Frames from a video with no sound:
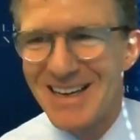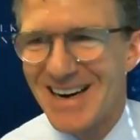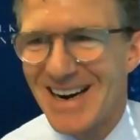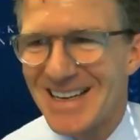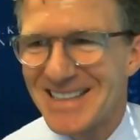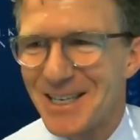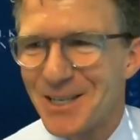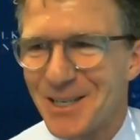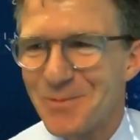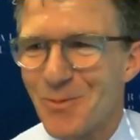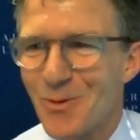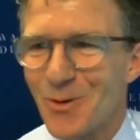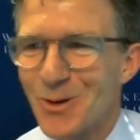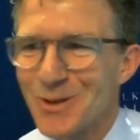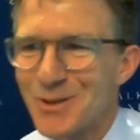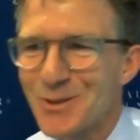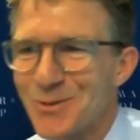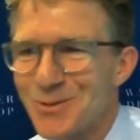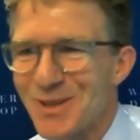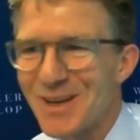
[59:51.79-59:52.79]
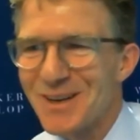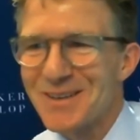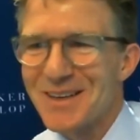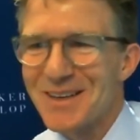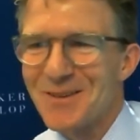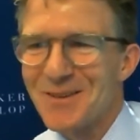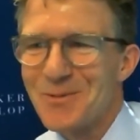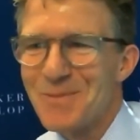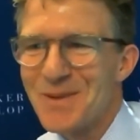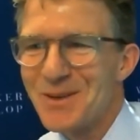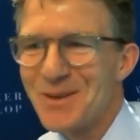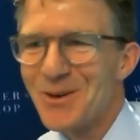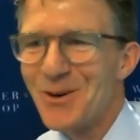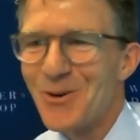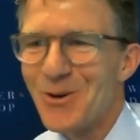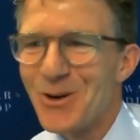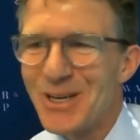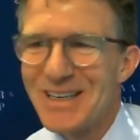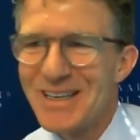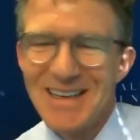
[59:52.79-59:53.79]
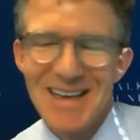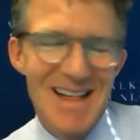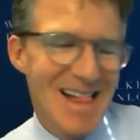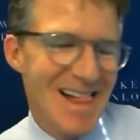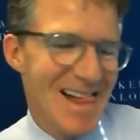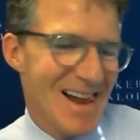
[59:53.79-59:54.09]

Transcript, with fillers: gracias por juntarte conmigo hoy.